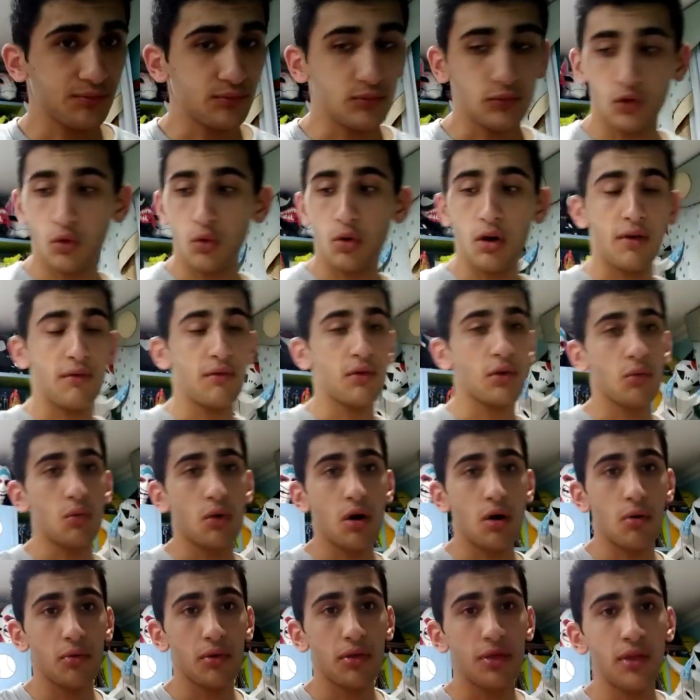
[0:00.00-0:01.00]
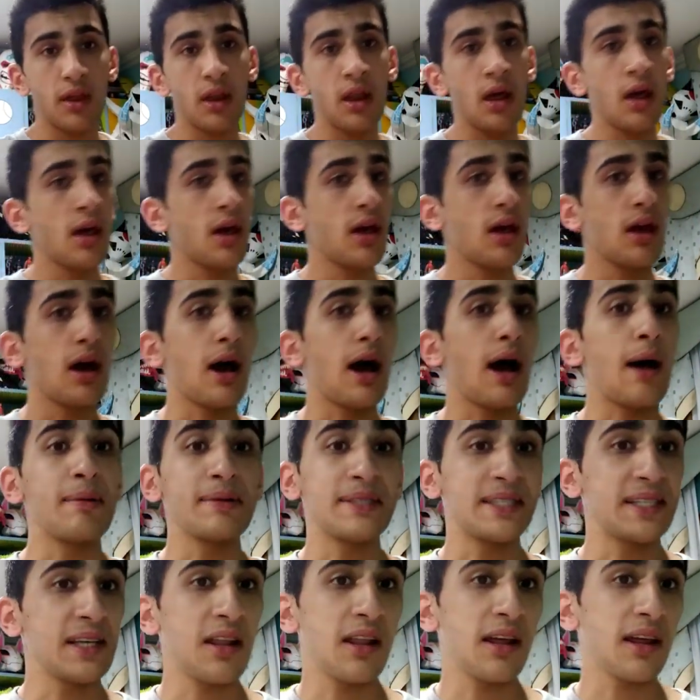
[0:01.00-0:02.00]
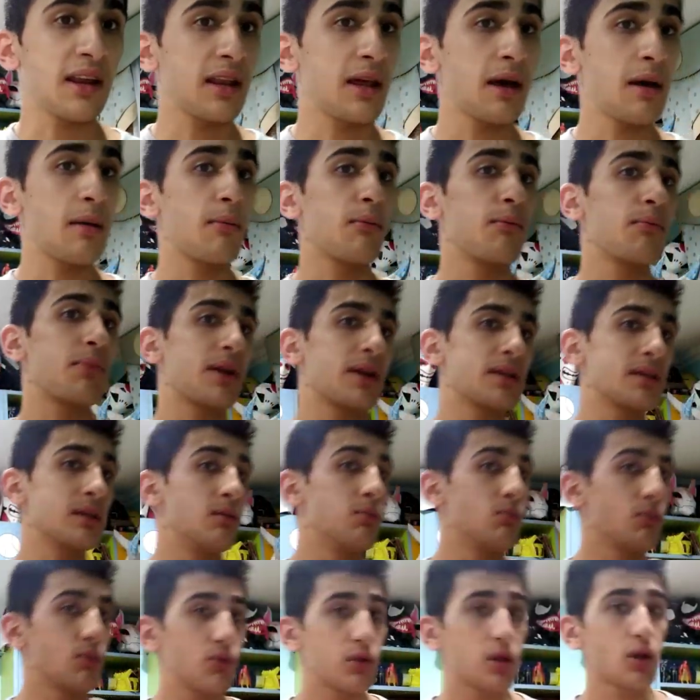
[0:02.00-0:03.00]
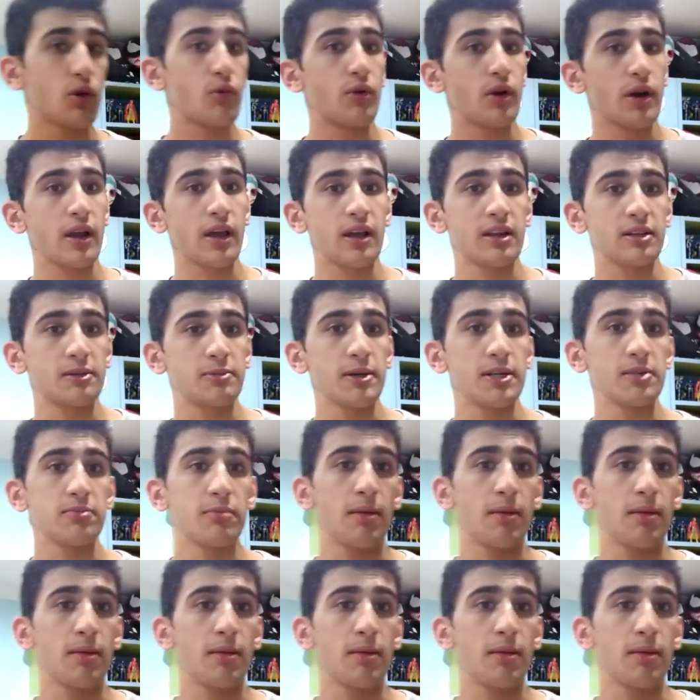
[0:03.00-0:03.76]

whatever you want with it. I'm selling them because I'm literally running out of space in